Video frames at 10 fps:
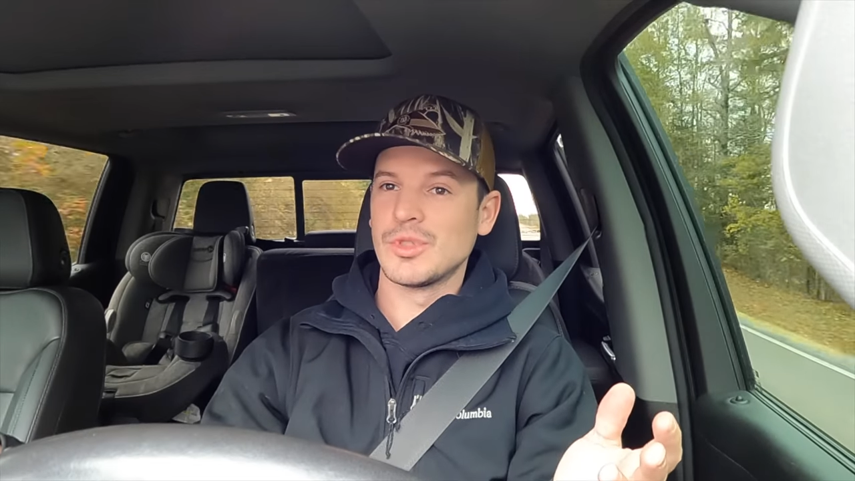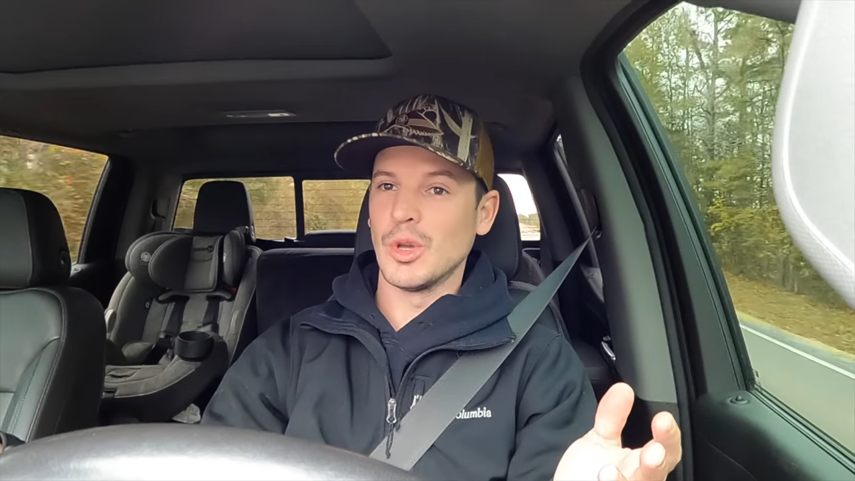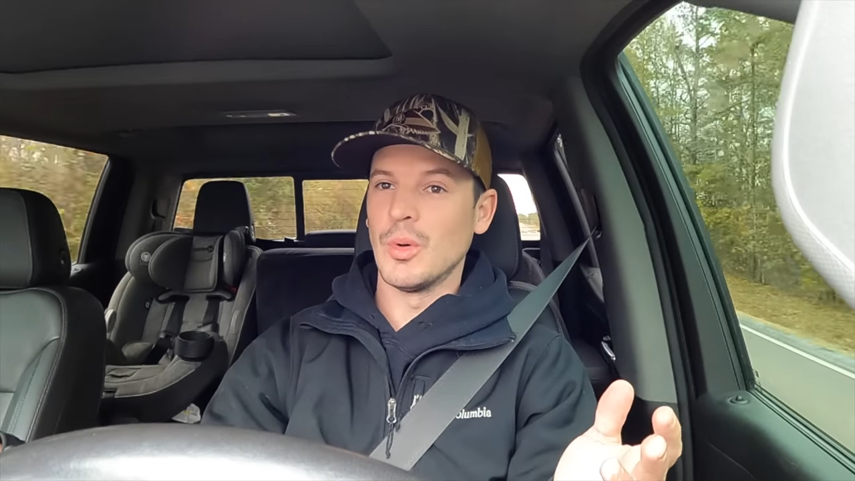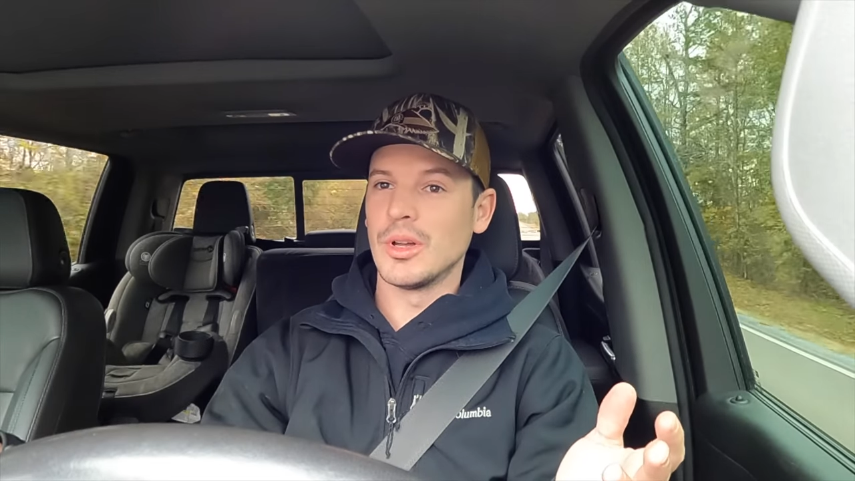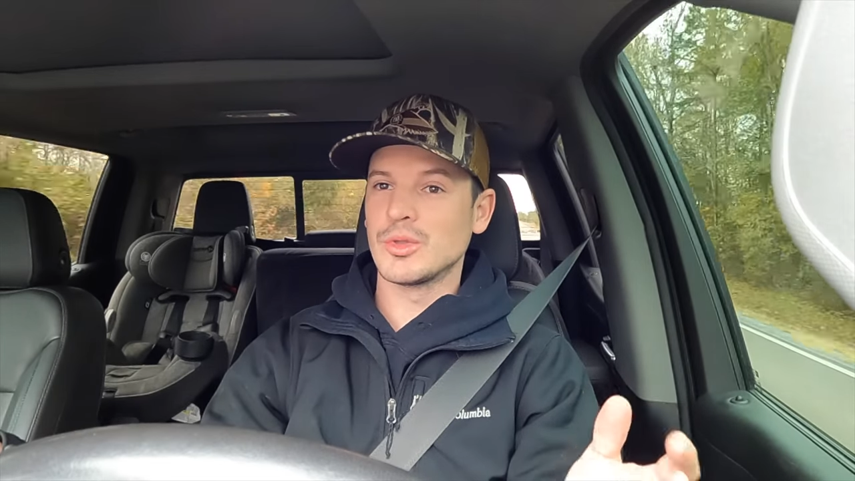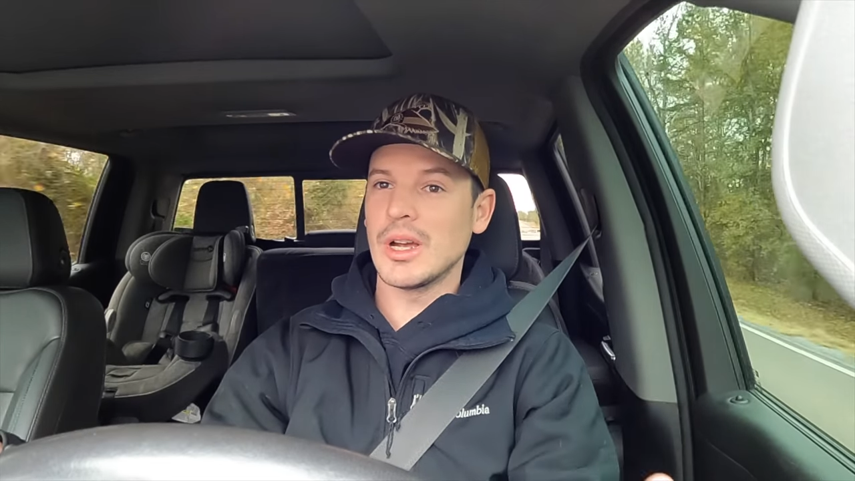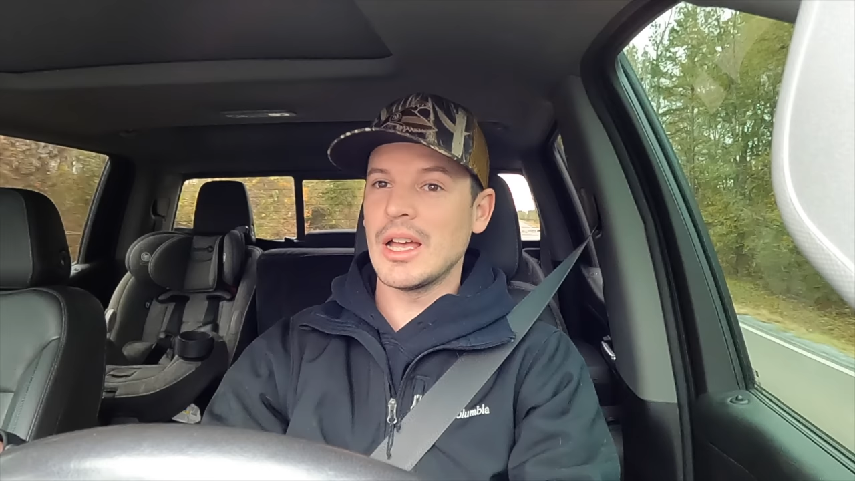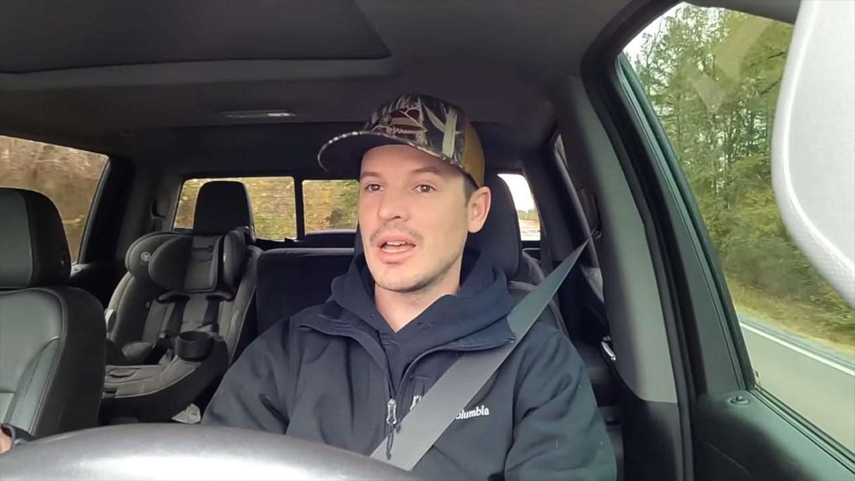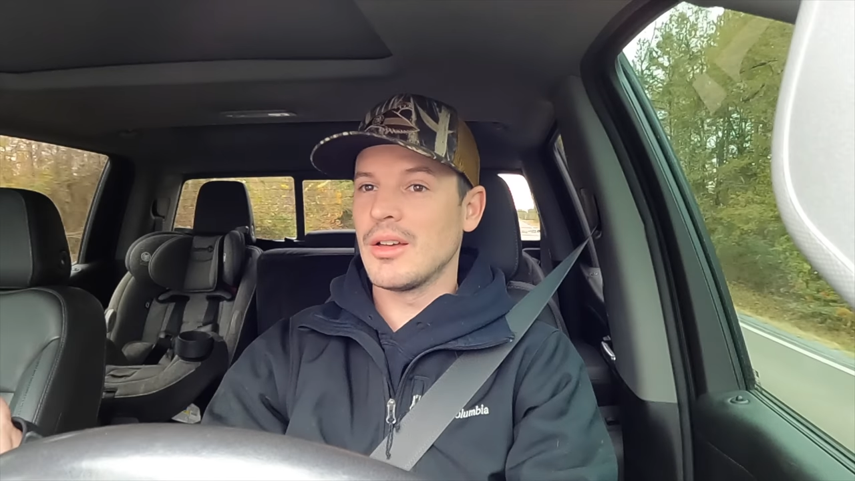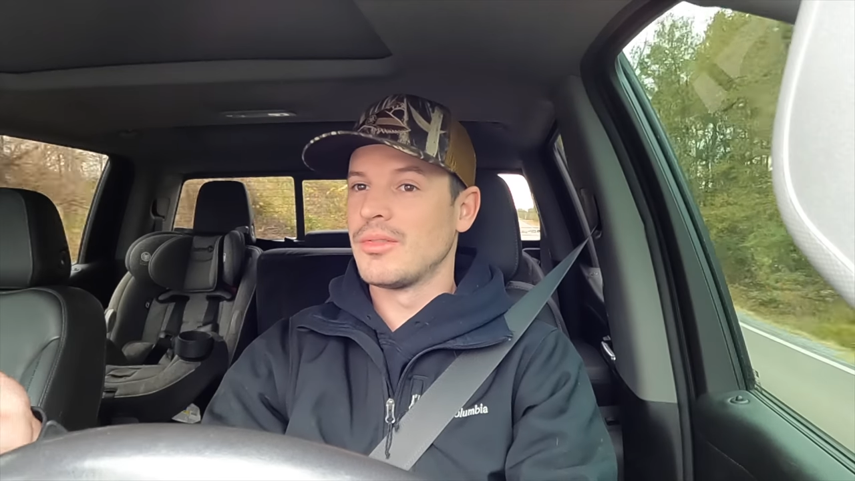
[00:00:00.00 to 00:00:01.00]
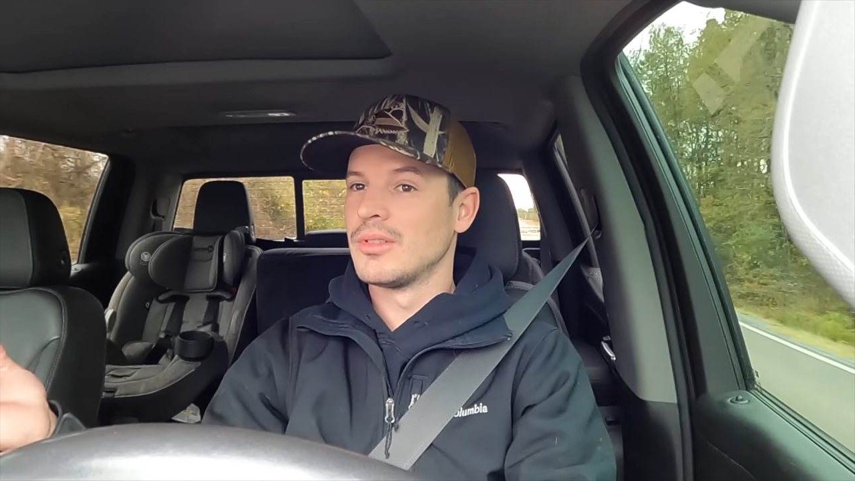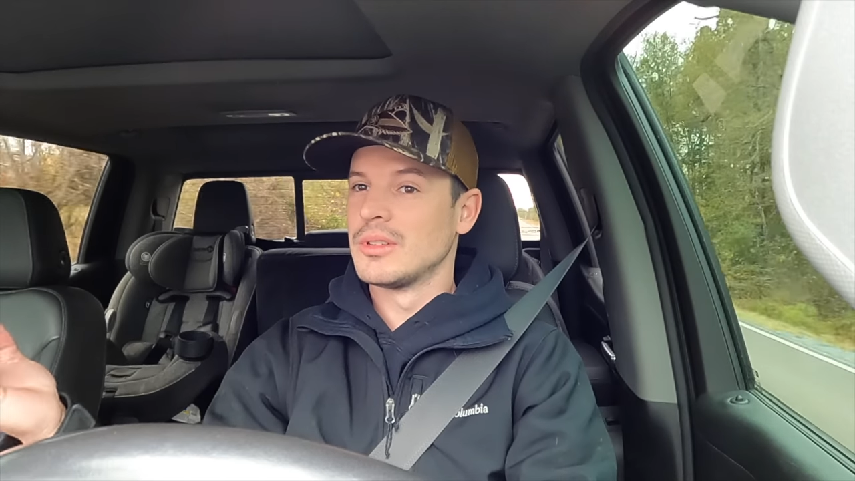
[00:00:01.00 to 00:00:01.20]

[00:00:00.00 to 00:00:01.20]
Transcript: two-wheel drive,